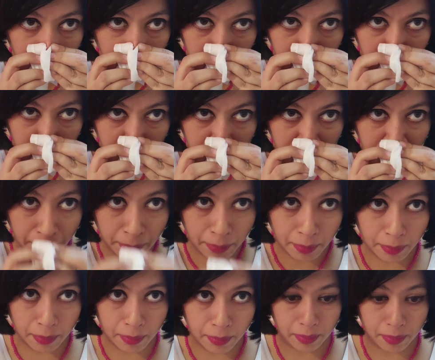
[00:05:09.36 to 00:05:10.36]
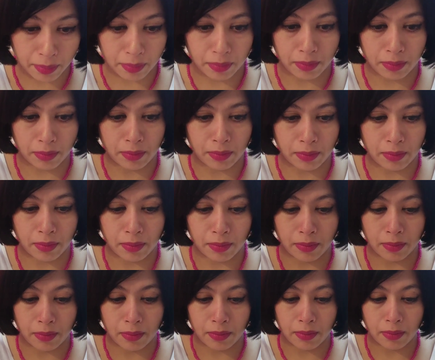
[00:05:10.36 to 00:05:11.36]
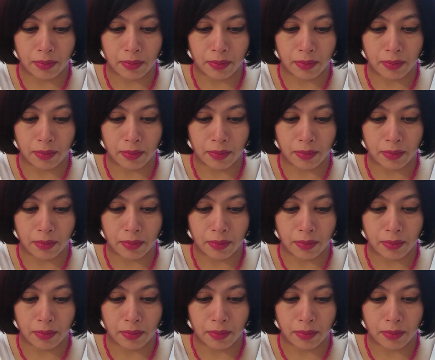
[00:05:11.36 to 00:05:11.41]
Nobody speaks.